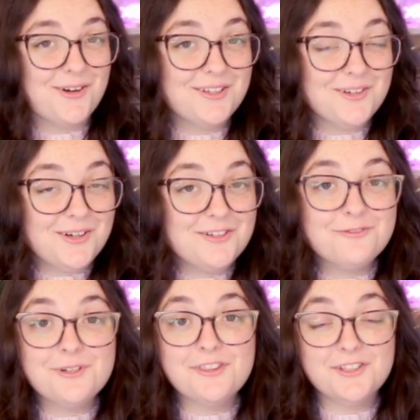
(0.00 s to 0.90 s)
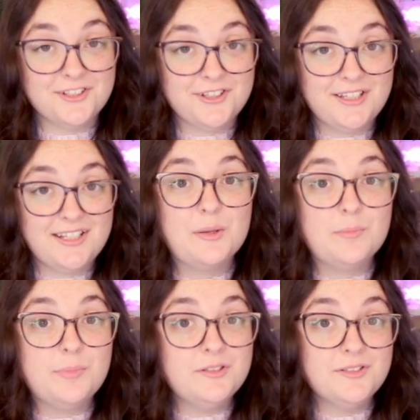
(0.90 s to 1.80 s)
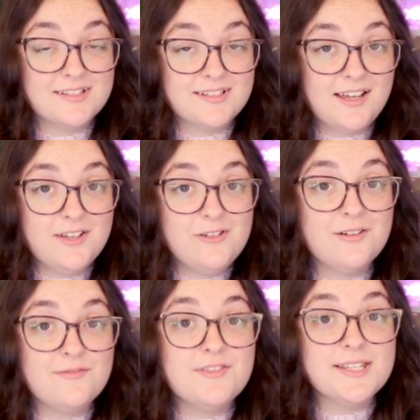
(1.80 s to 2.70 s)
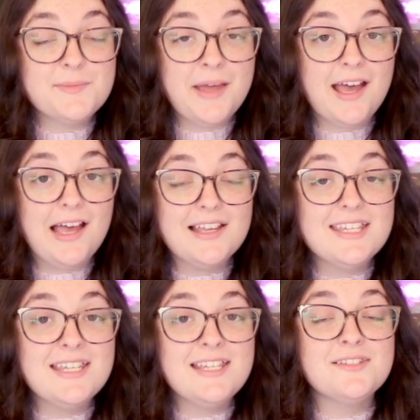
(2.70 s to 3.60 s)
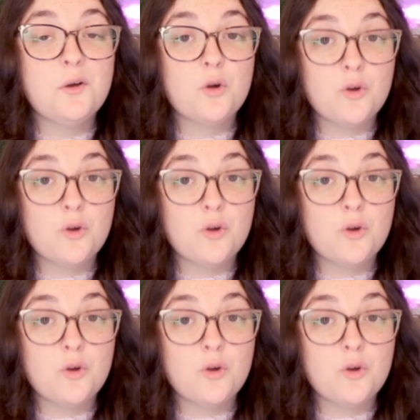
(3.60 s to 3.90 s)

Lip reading: Starting off with the good, the build style of this pack is